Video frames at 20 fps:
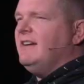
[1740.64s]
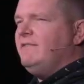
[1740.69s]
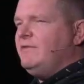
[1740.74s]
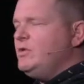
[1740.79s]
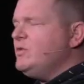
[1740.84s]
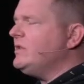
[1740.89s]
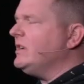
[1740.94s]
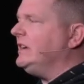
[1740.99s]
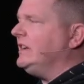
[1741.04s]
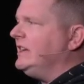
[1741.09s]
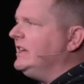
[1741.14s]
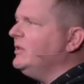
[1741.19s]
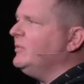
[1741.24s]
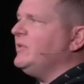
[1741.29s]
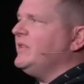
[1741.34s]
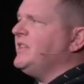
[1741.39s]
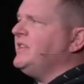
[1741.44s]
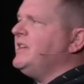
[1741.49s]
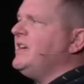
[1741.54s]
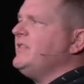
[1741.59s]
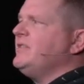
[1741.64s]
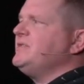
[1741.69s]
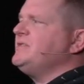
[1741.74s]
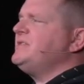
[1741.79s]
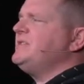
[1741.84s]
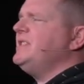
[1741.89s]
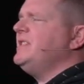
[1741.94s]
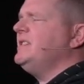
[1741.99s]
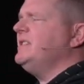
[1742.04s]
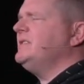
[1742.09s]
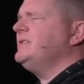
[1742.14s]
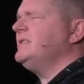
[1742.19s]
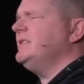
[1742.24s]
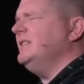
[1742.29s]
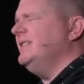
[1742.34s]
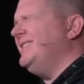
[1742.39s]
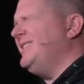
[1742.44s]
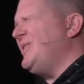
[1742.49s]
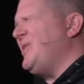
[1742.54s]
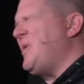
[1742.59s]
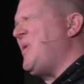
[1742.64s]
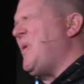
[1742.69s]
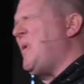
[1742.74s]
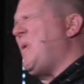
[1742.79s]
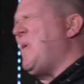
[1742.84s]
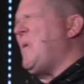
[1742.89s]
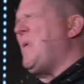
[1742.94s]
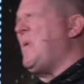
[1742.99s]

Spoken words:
if you can get with another citizen